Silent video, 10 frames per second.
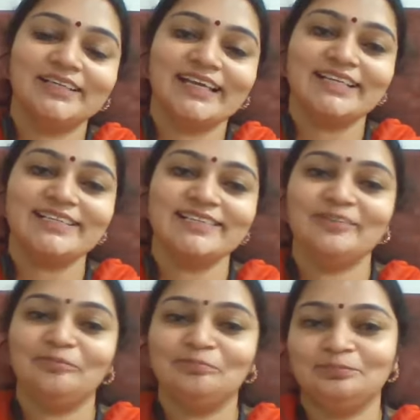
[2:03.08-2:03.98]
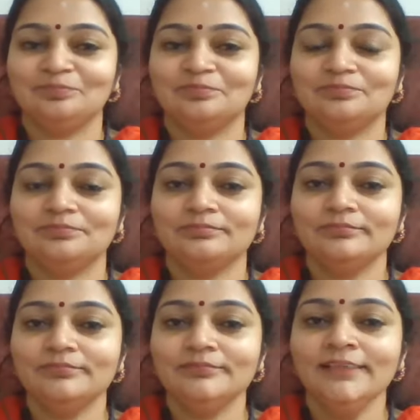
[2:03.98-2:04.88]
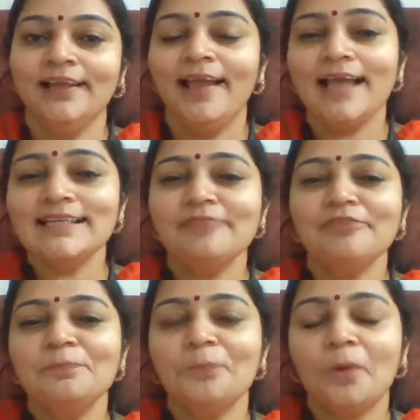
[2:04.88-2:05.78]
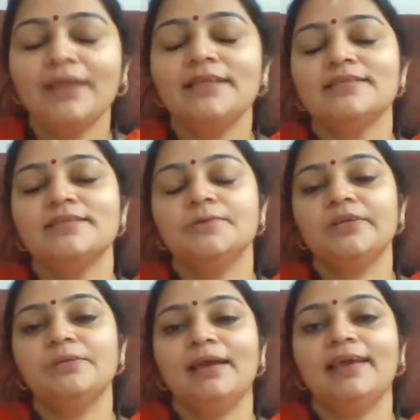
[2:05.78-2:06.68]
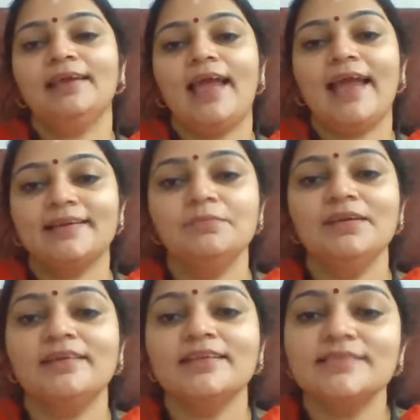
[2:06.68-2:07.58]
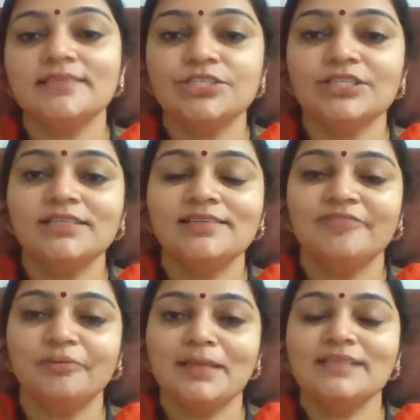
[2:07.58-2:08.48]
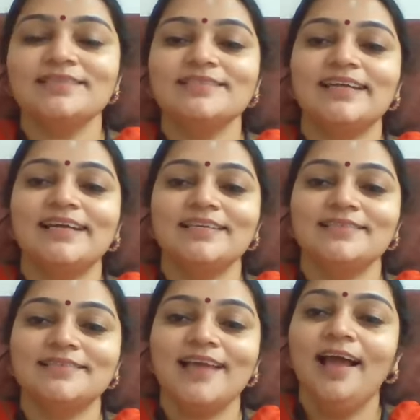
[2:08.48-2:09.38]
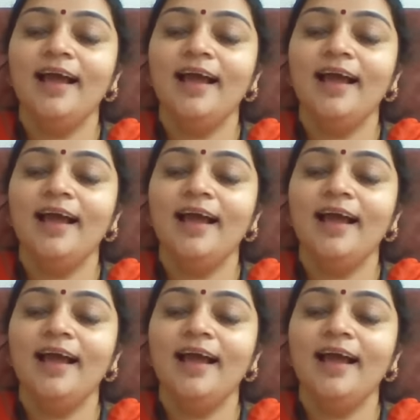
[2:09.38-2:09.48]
occasion. At every point during my academic research in women's studies,